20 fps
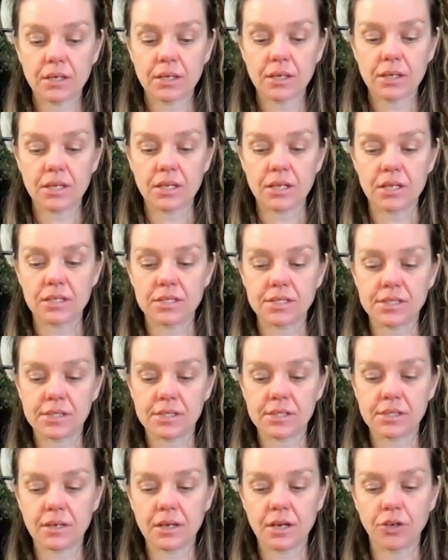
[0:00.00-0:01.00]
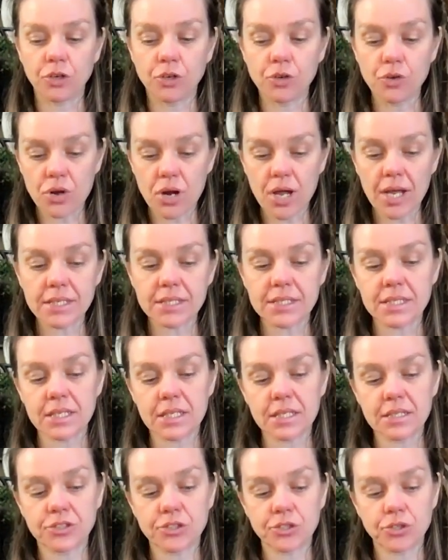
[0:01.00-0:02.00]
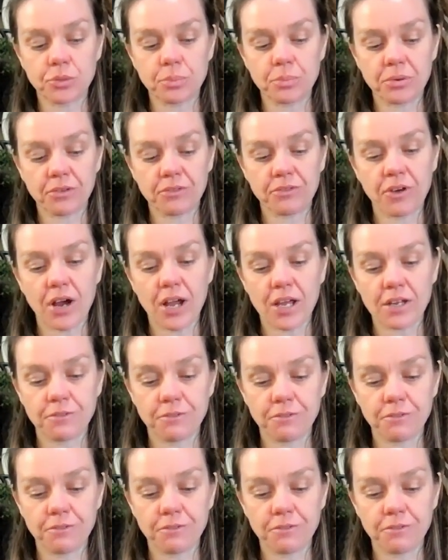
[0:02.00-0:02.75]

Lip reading: that it's a good idea to provide